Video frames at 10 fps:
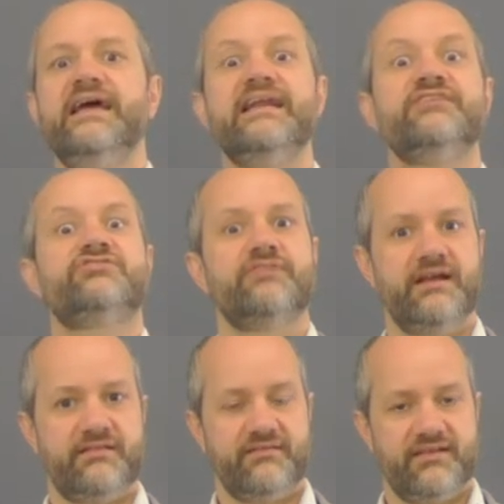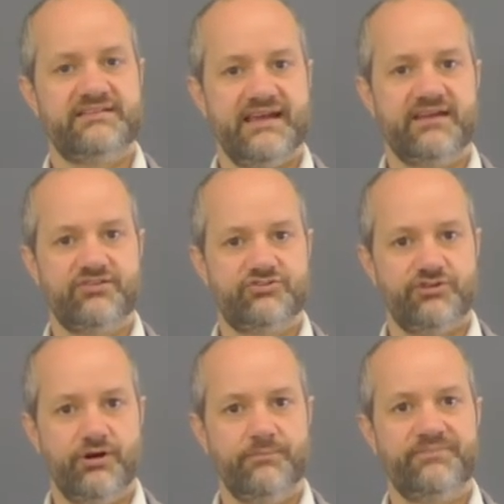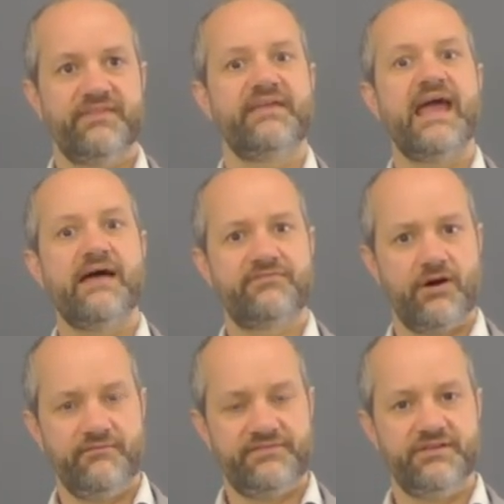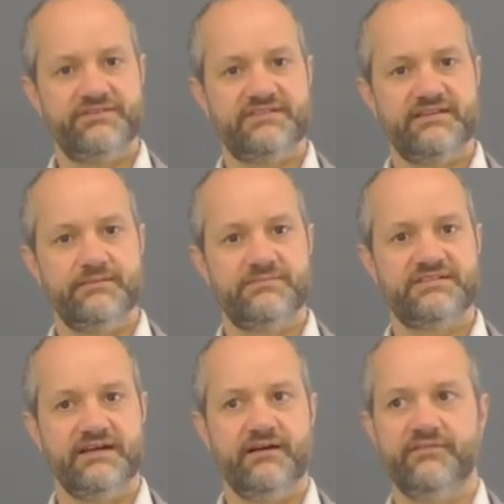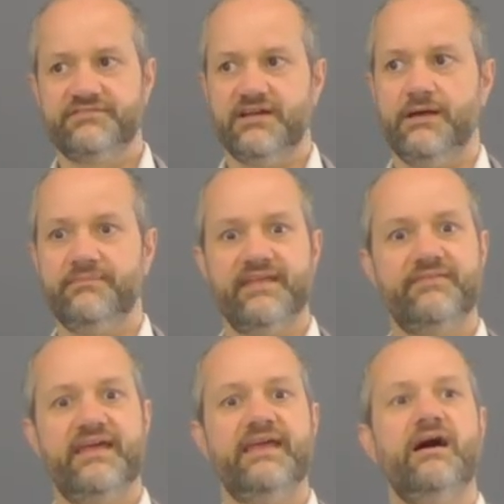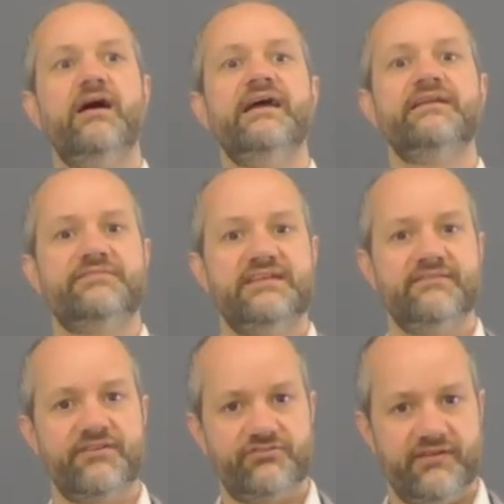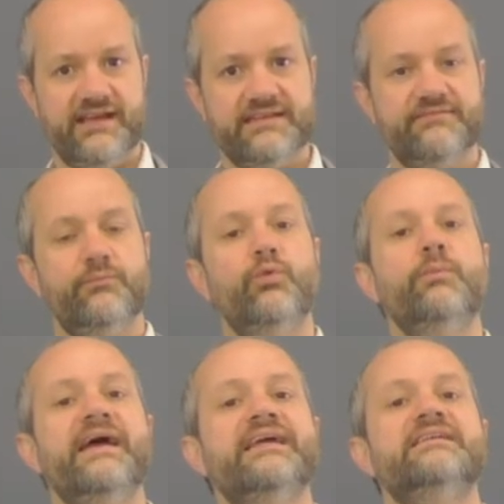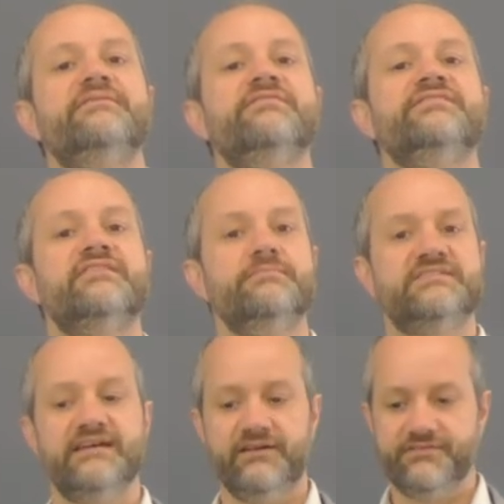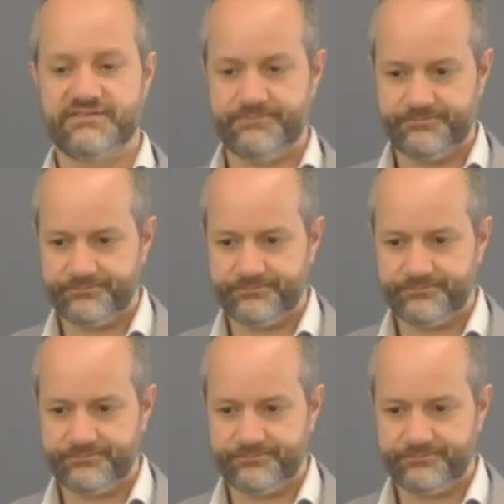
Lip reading: illustrate that they take control, that they have confidence in themselves, that they are innovative and creative and will make a difference themselves.